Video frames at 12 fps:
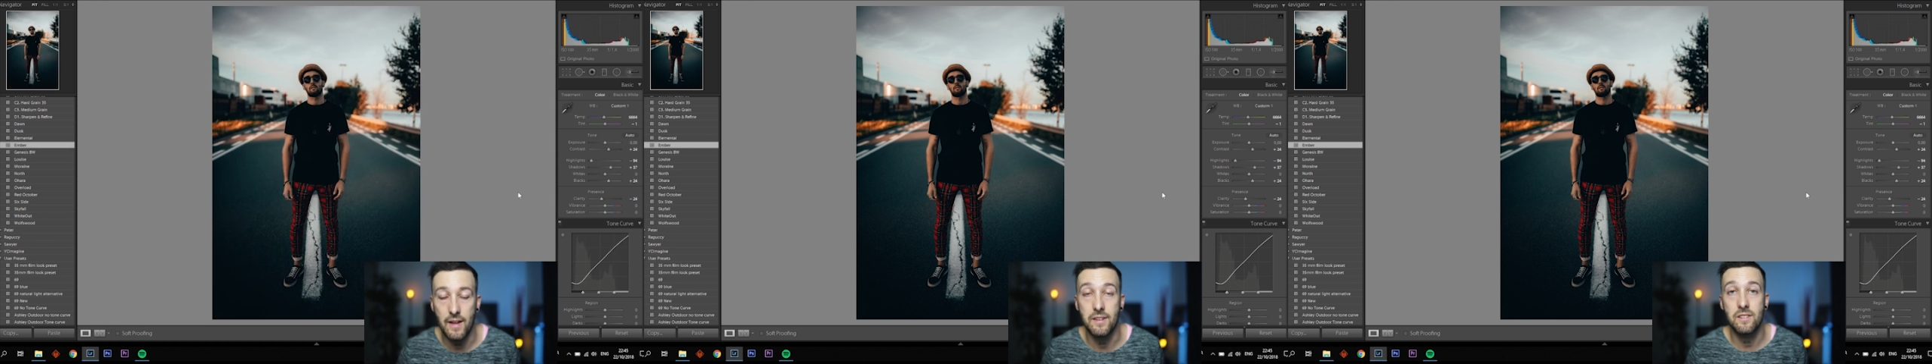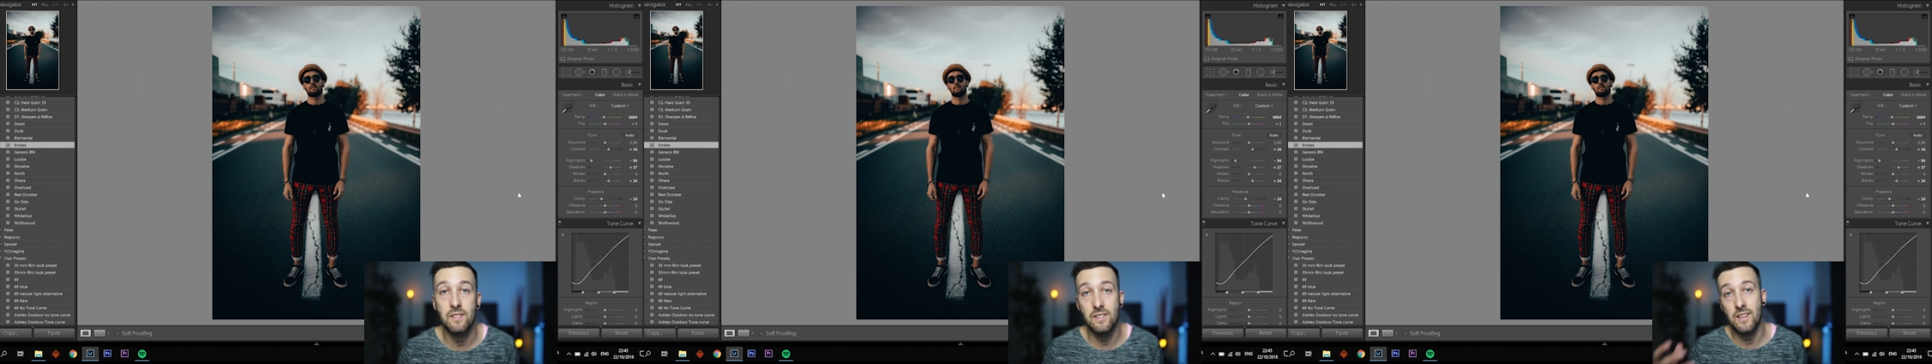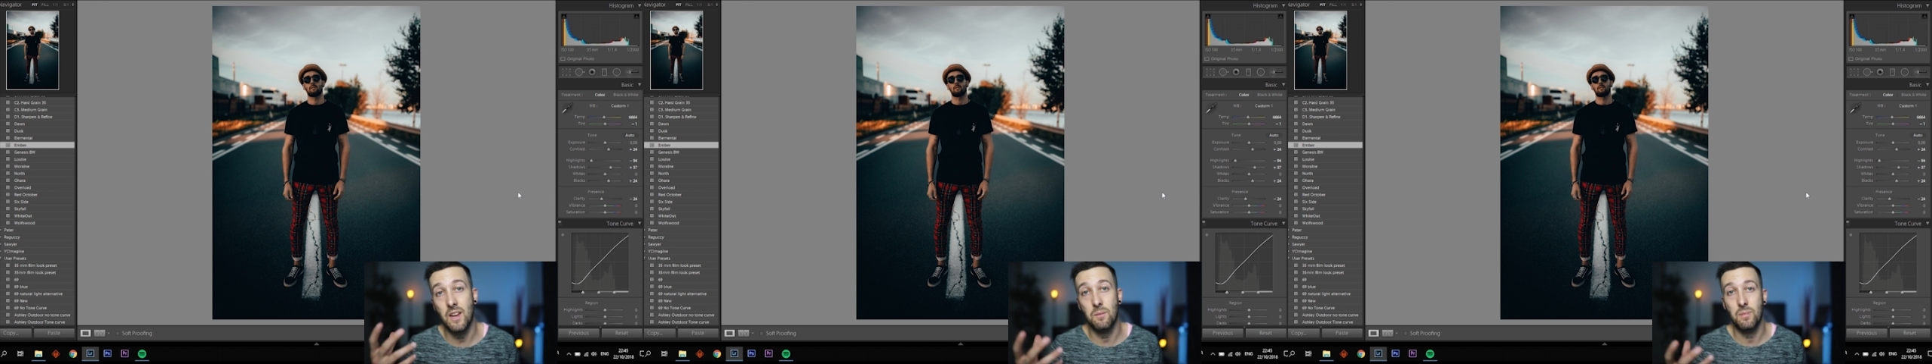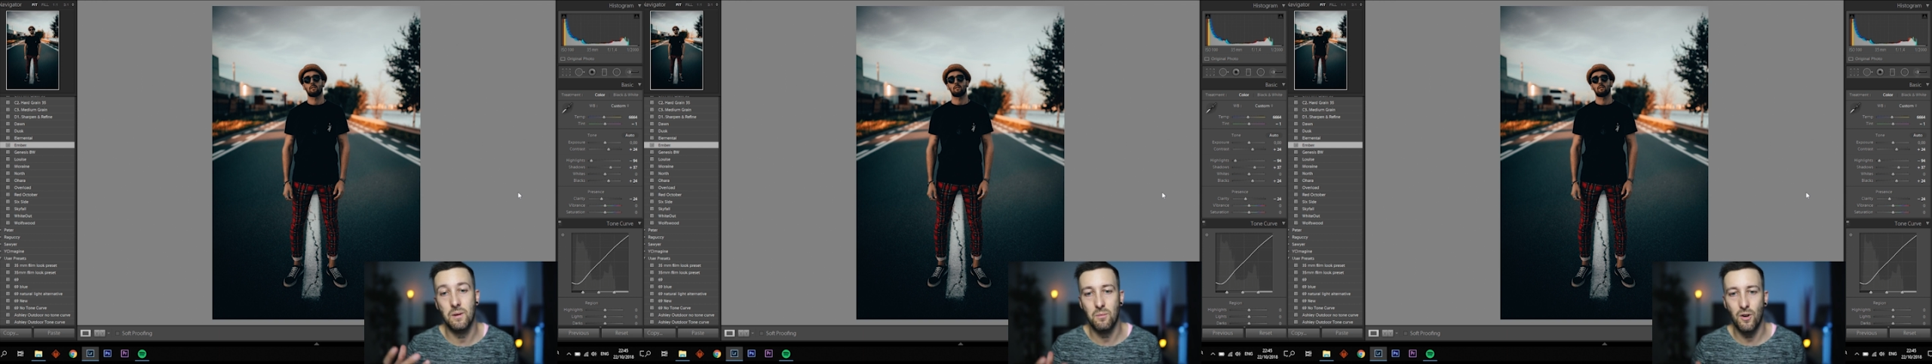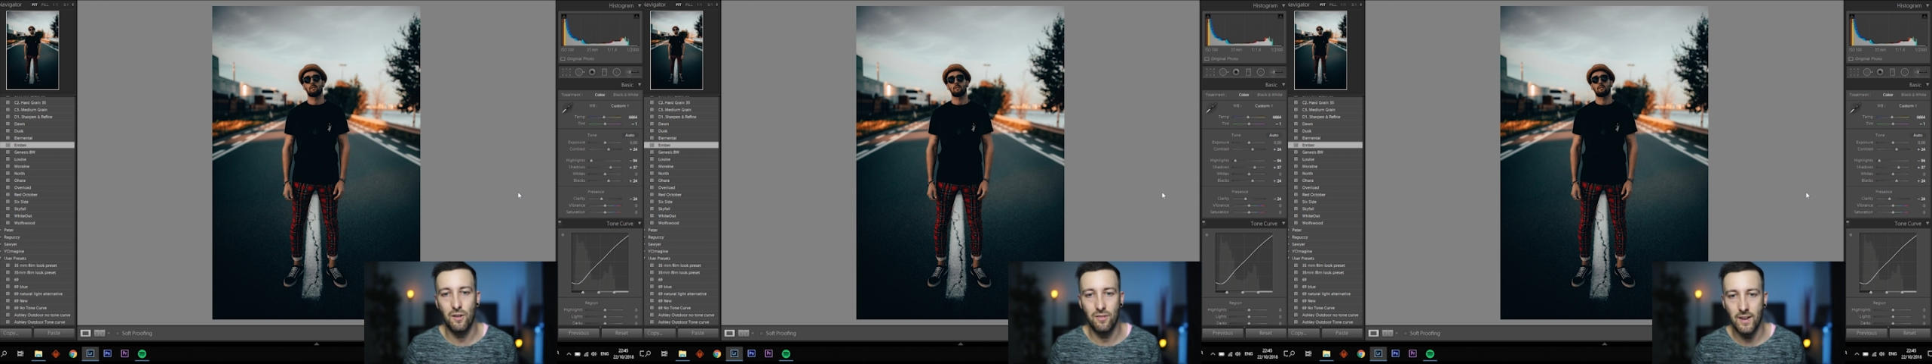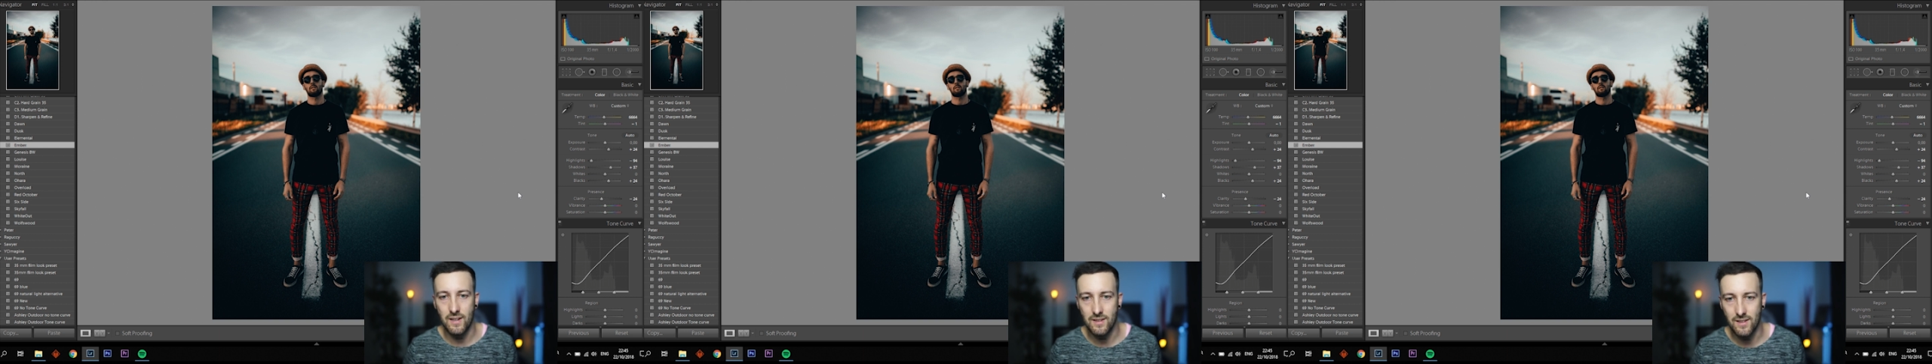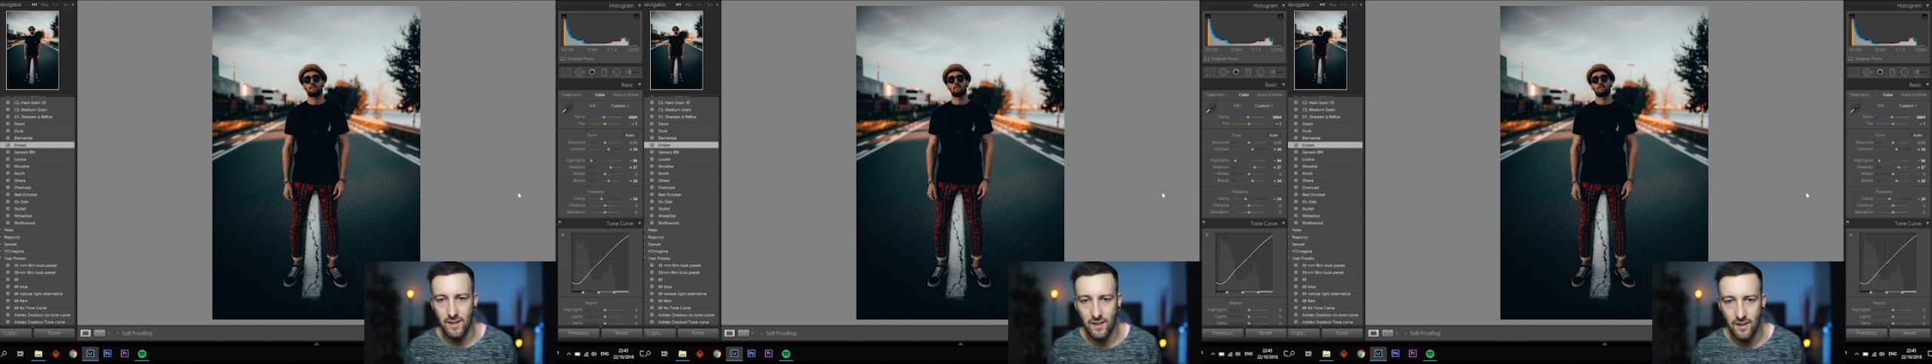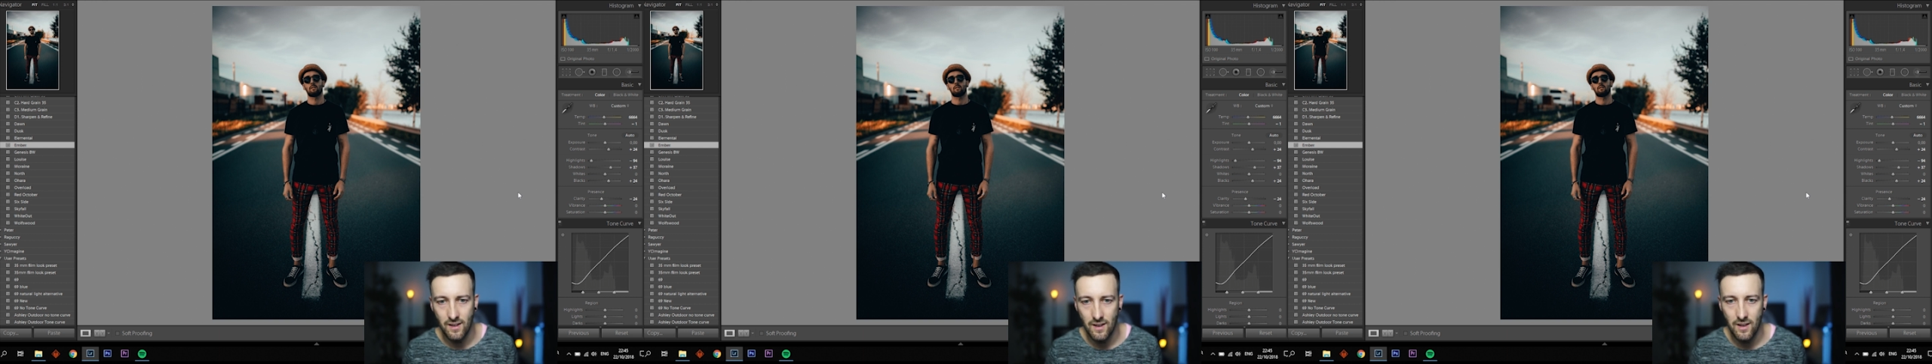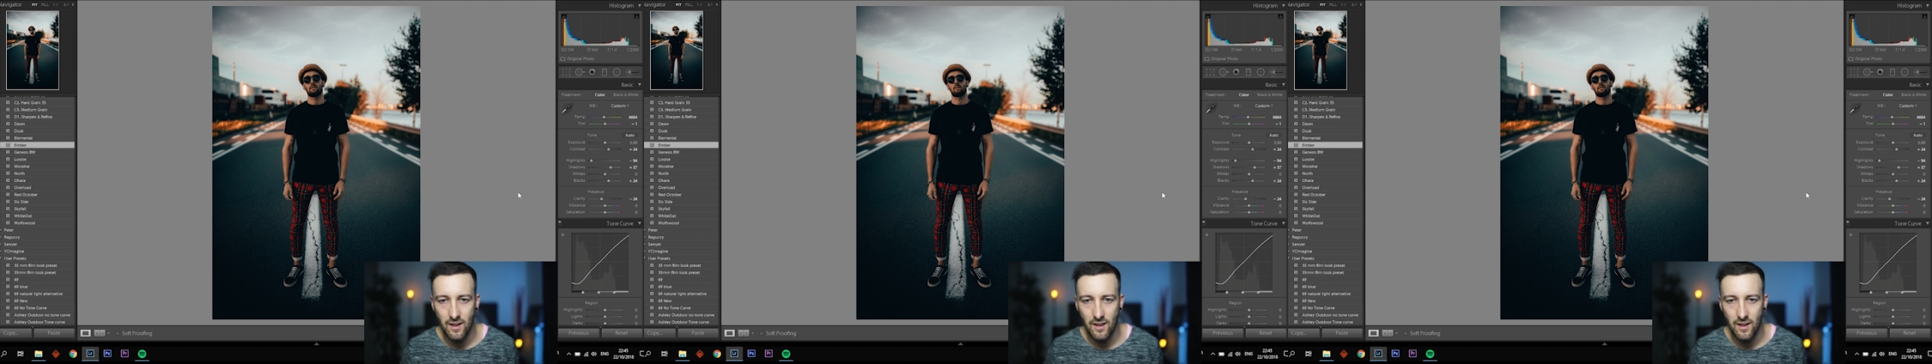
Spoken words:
This is again a bit more of like the